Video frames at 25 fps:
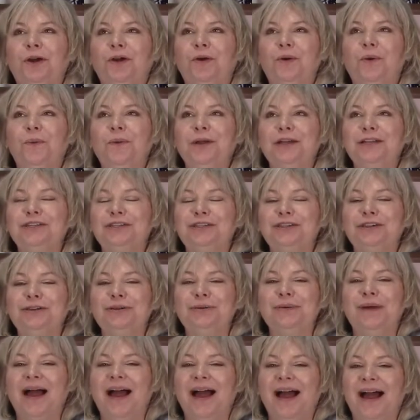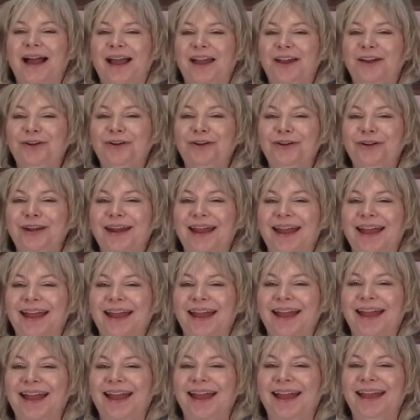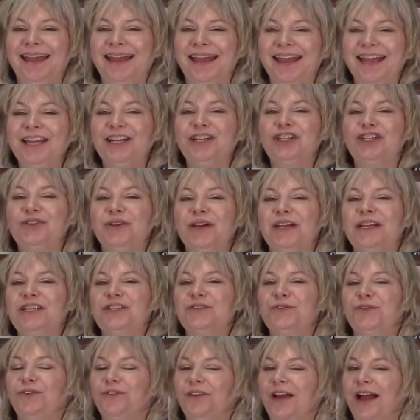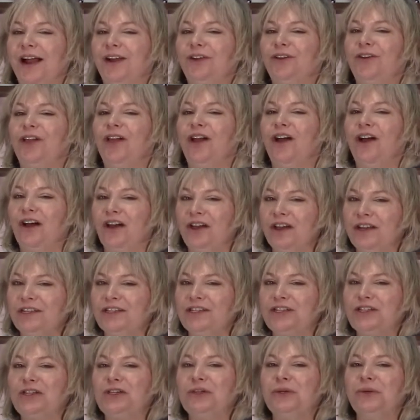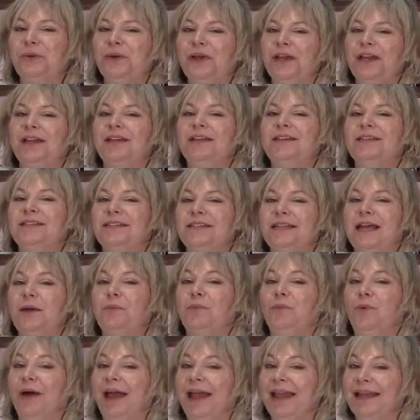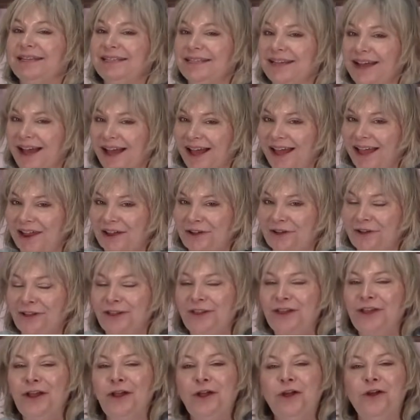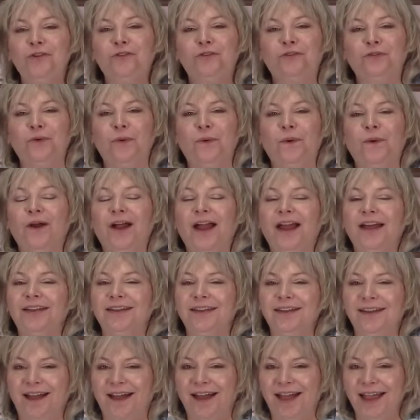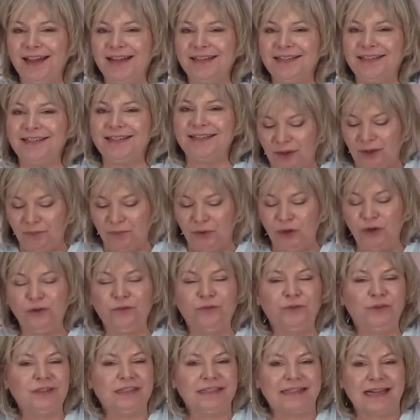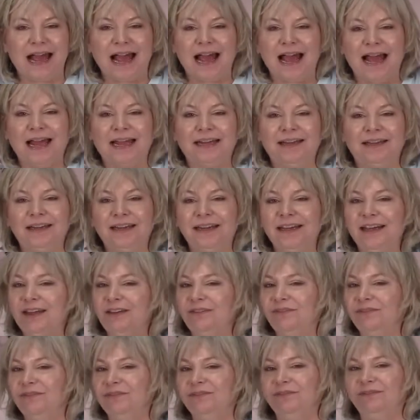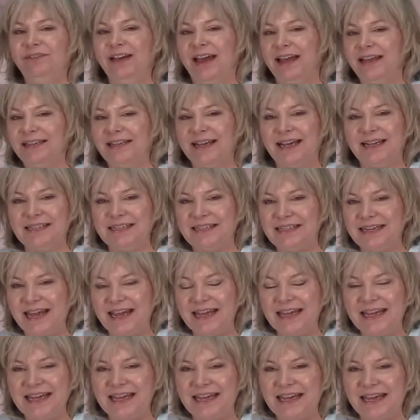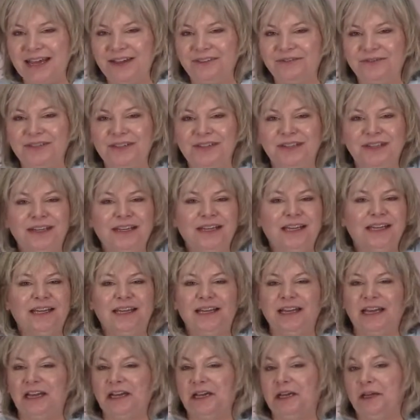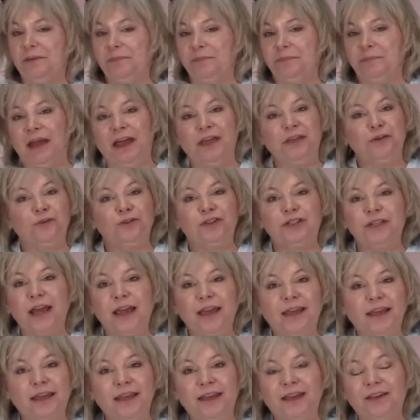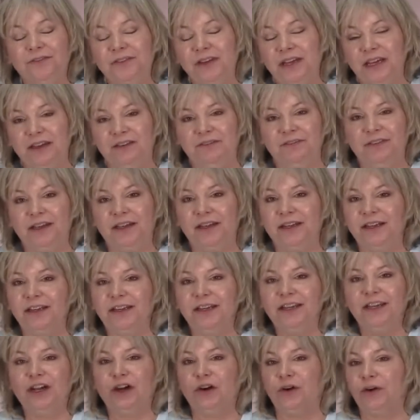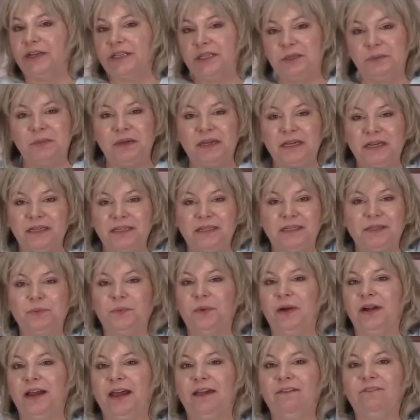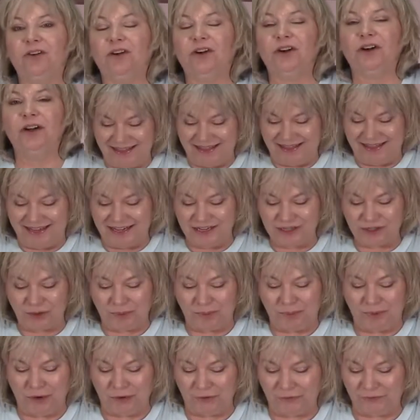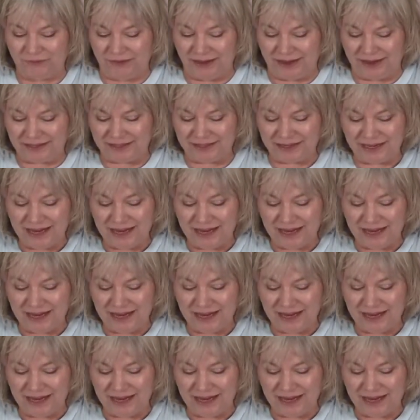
going to iron heat transfer vinyl onto subway tile for a nice, beautiful sign, Valentine's Day gift, Mother's Day gift even, Christmas, whatever. These are perfect.